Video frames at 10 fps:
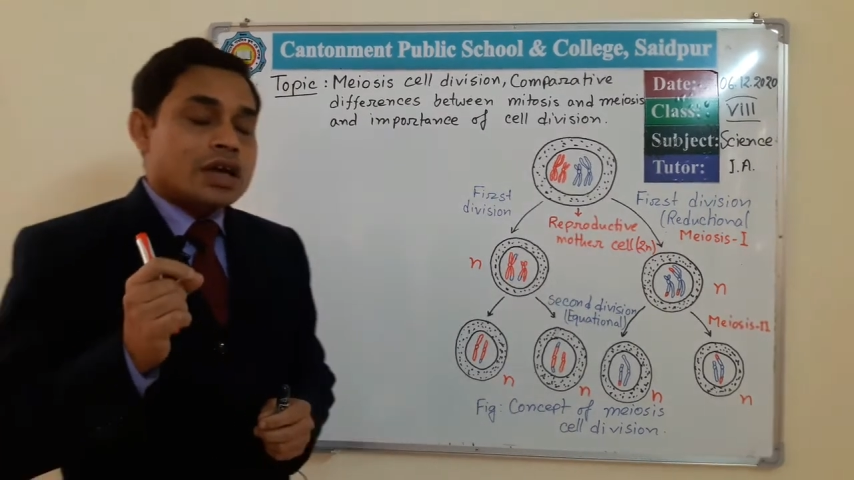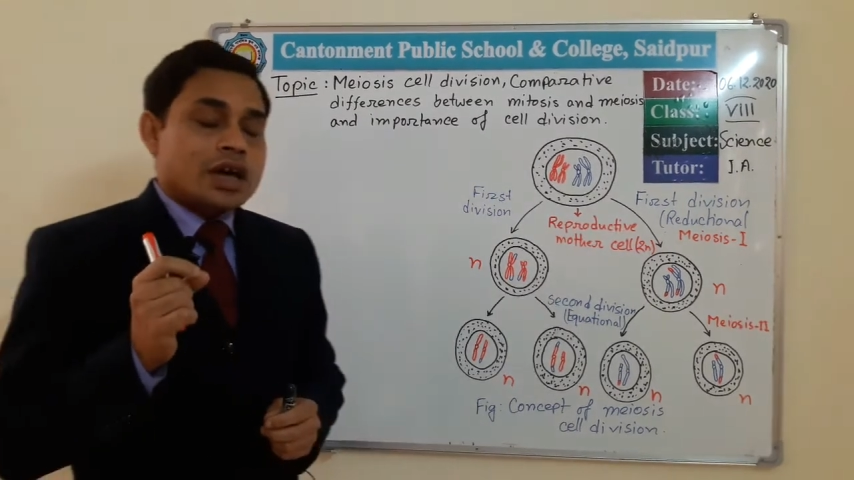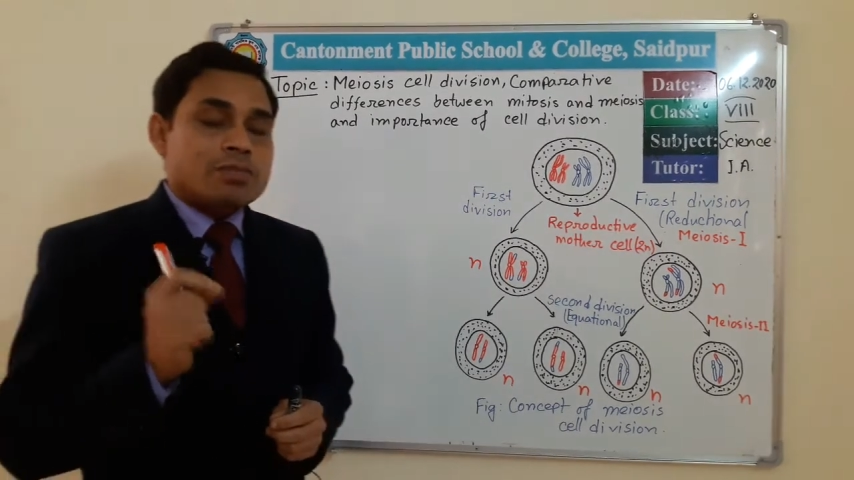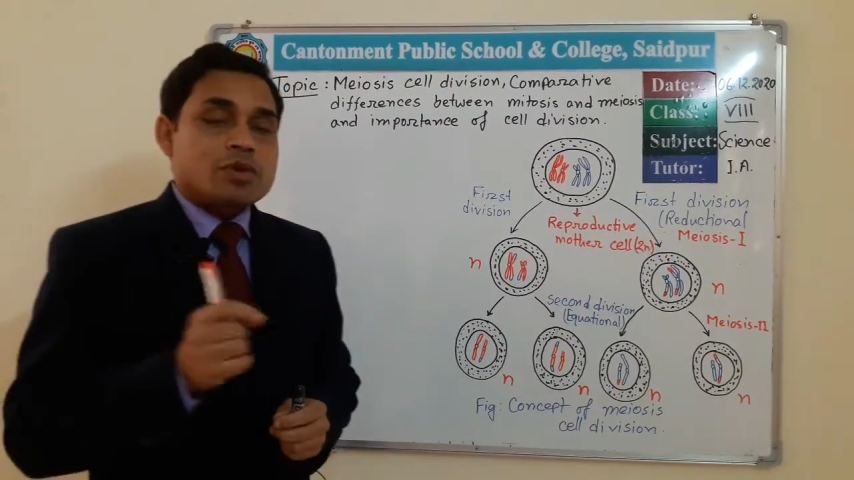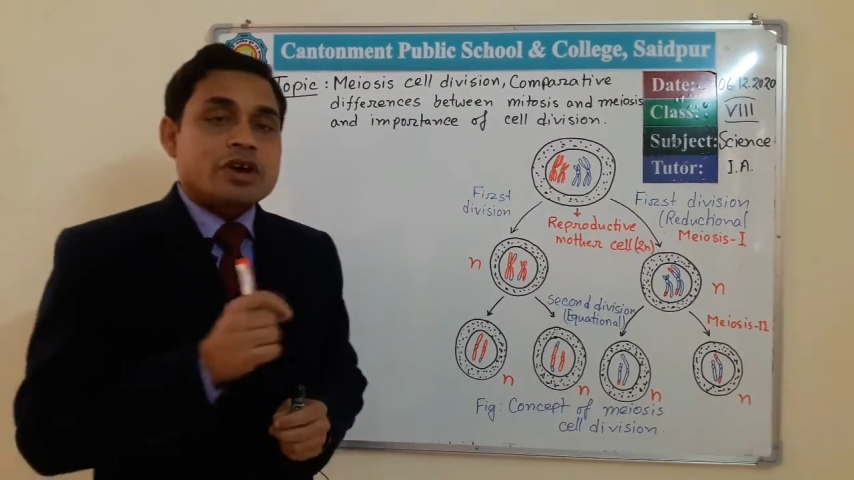
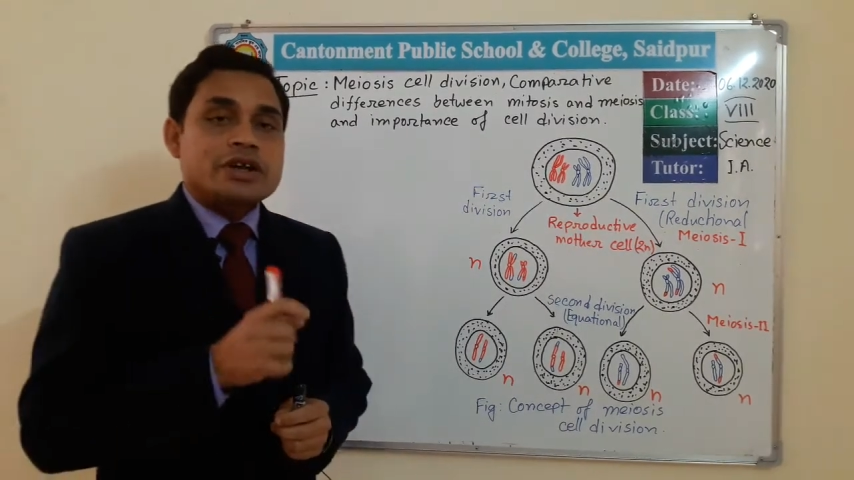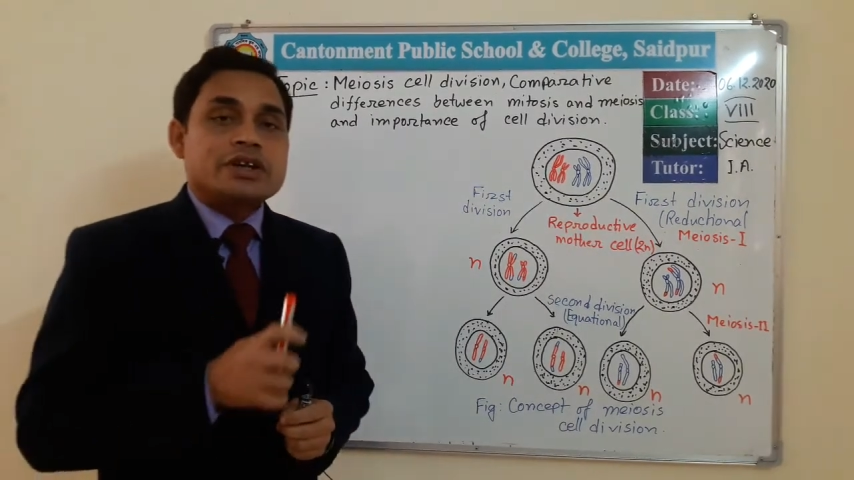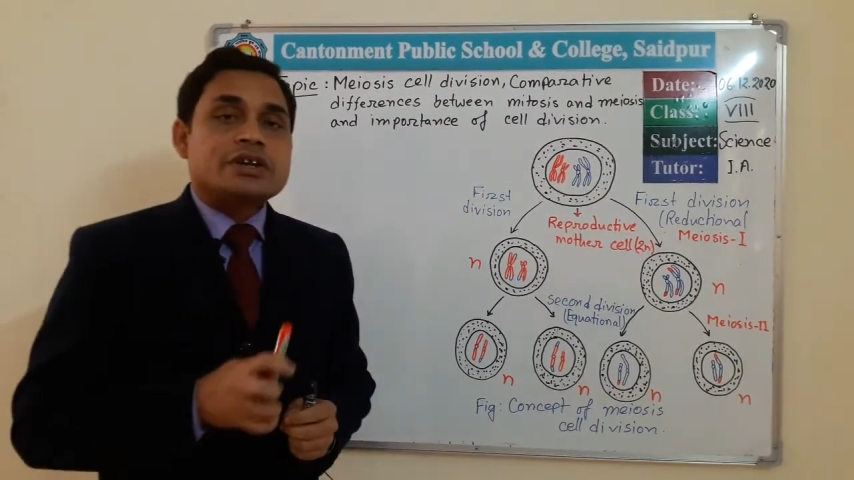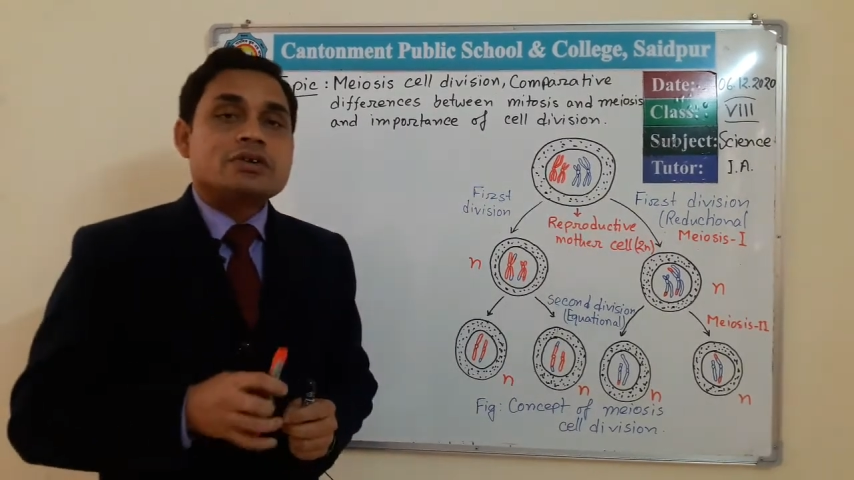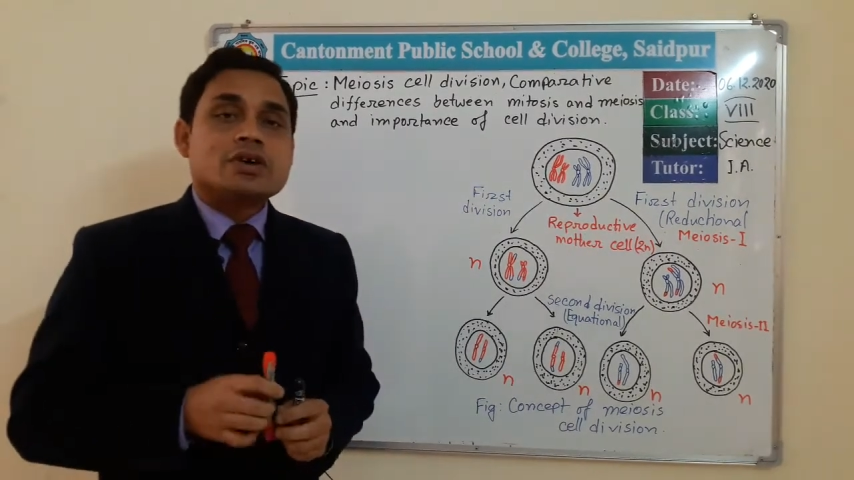
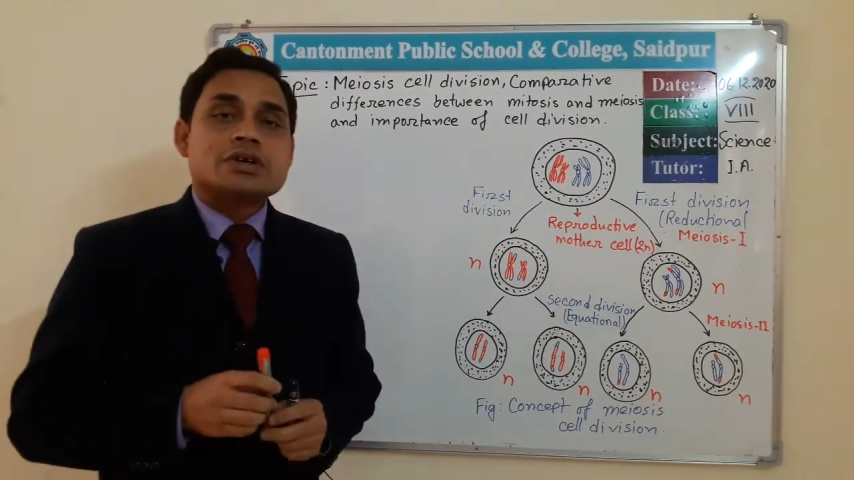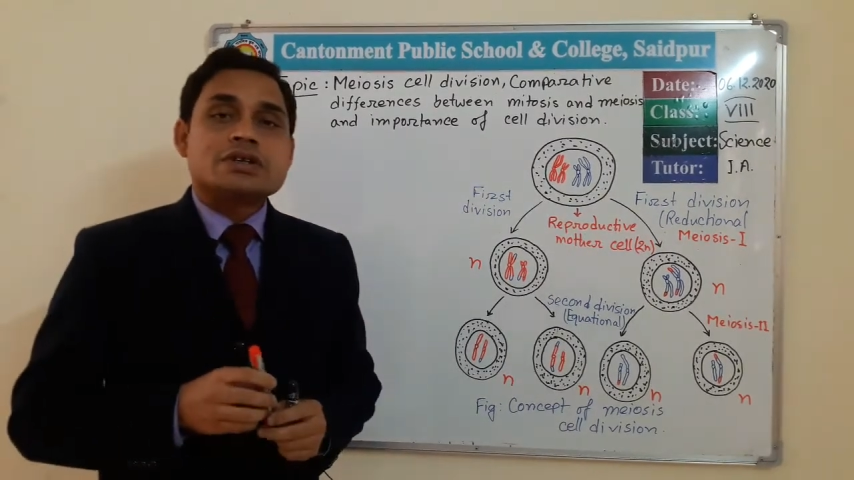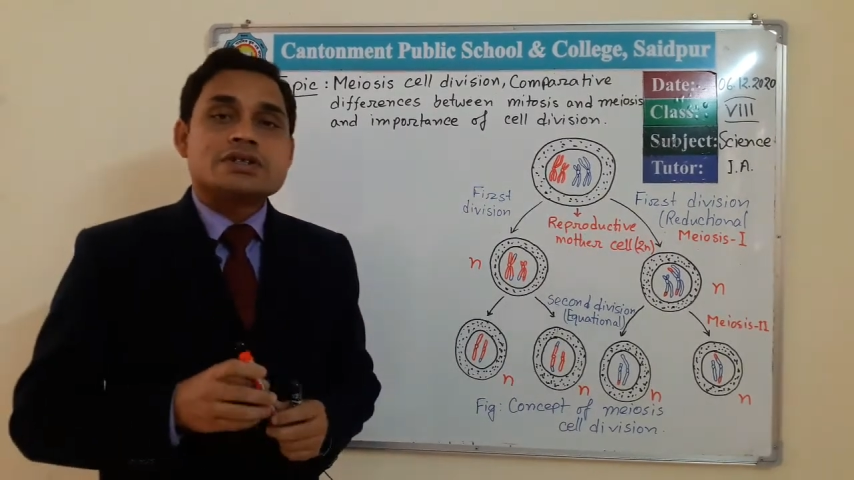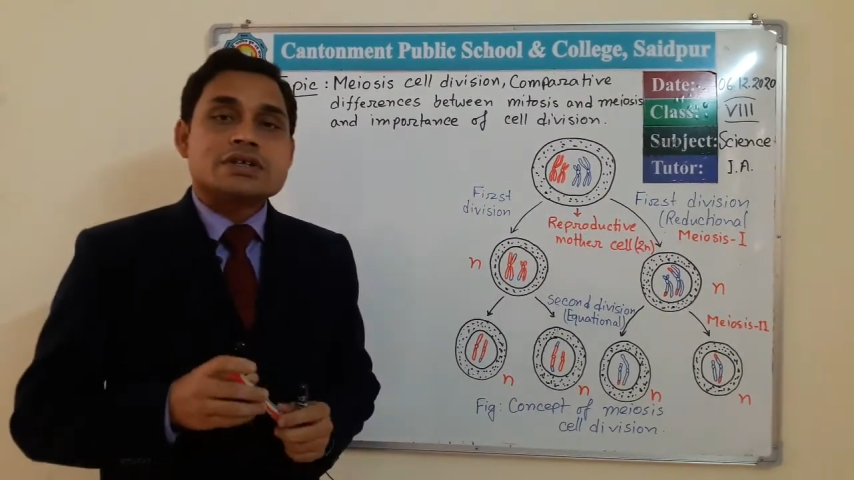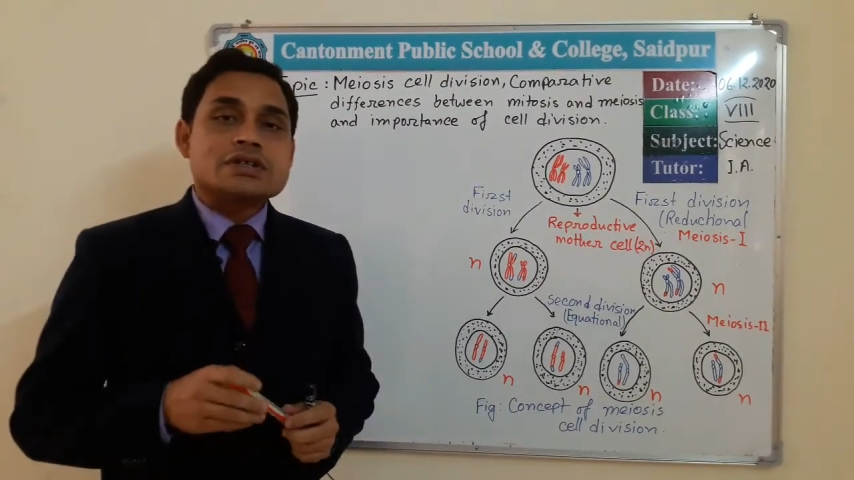haploid daughter
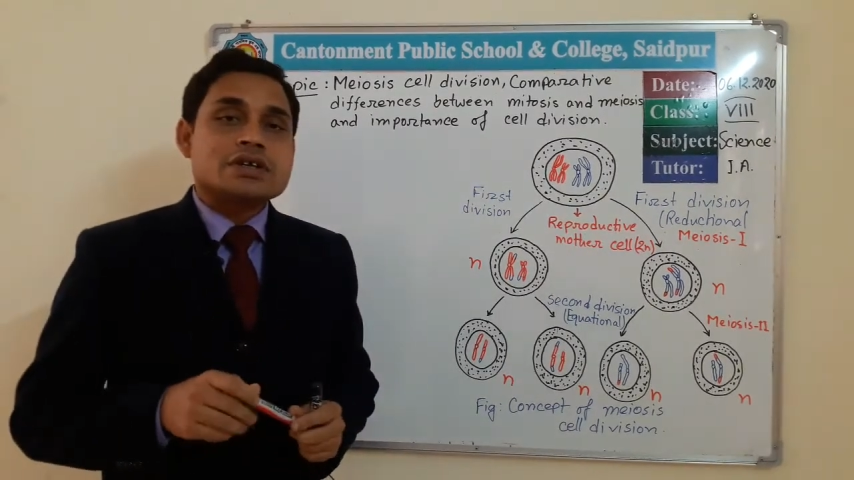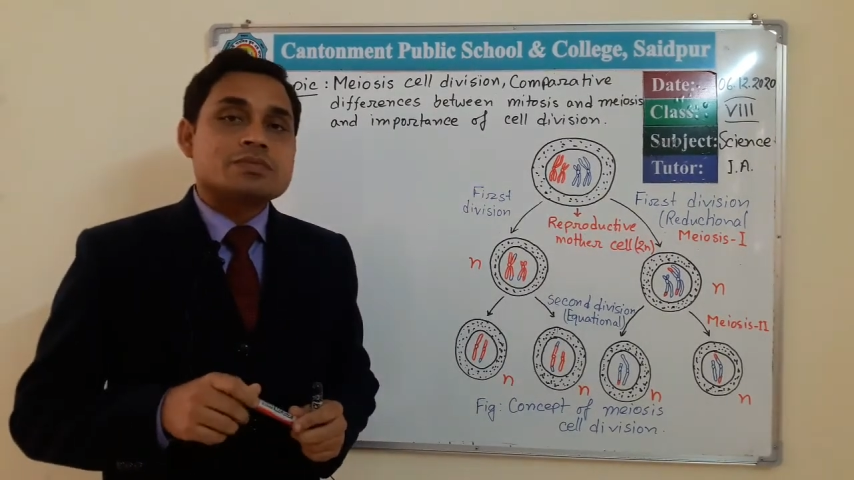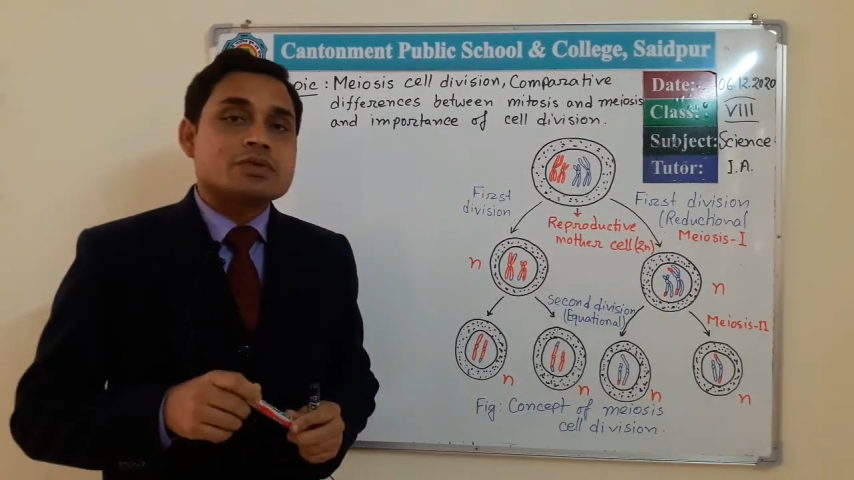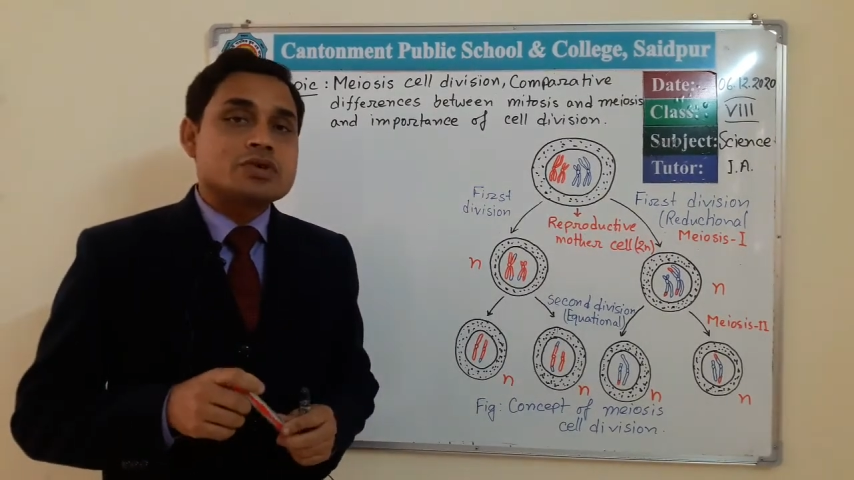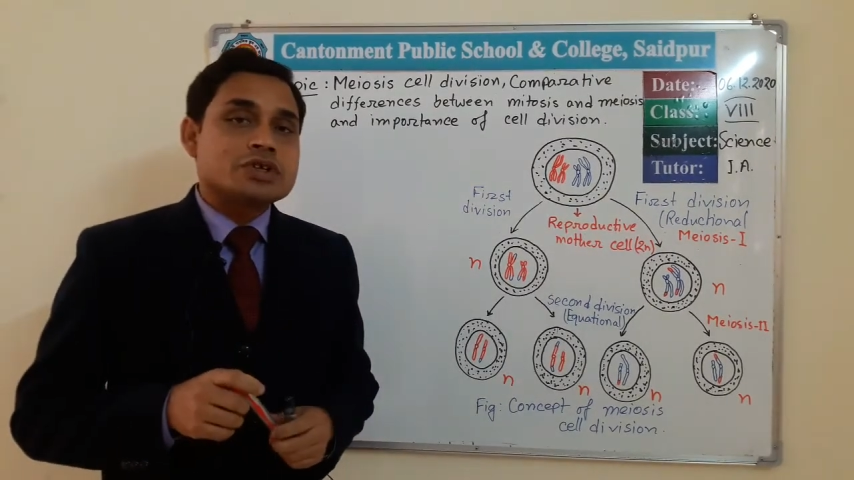cells are
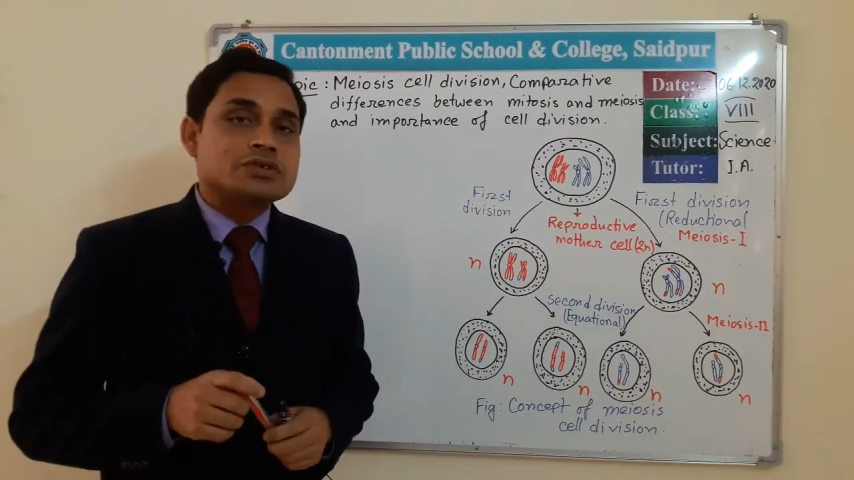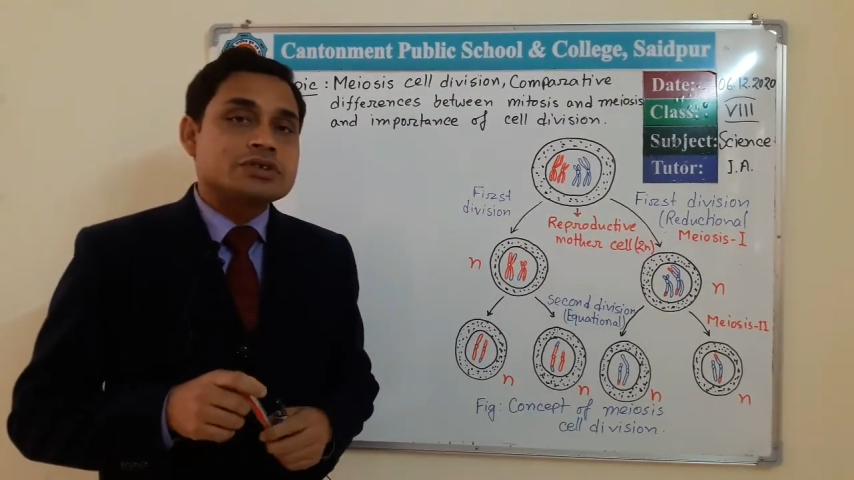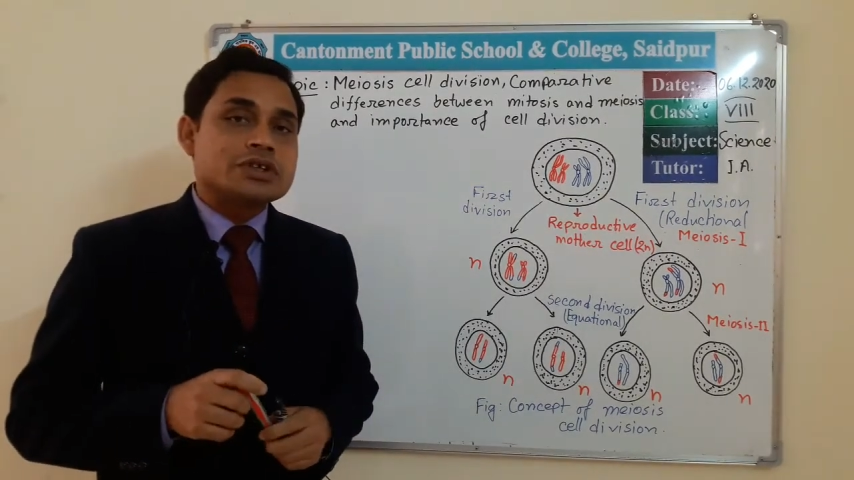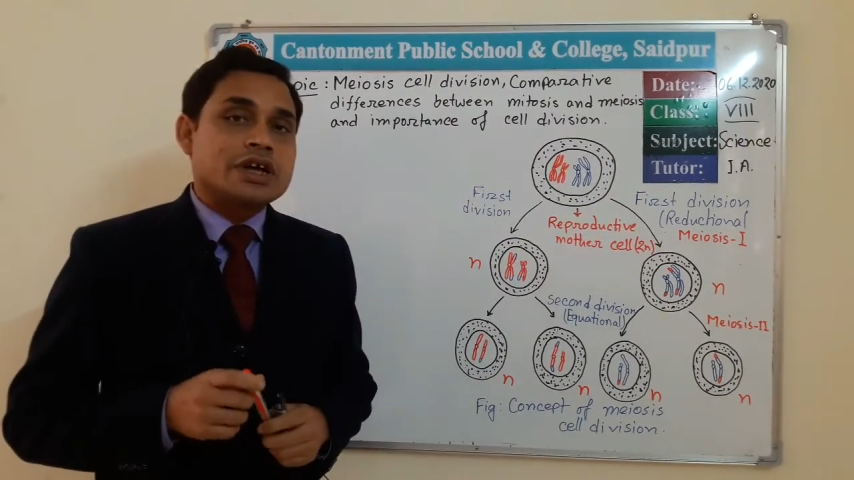produced,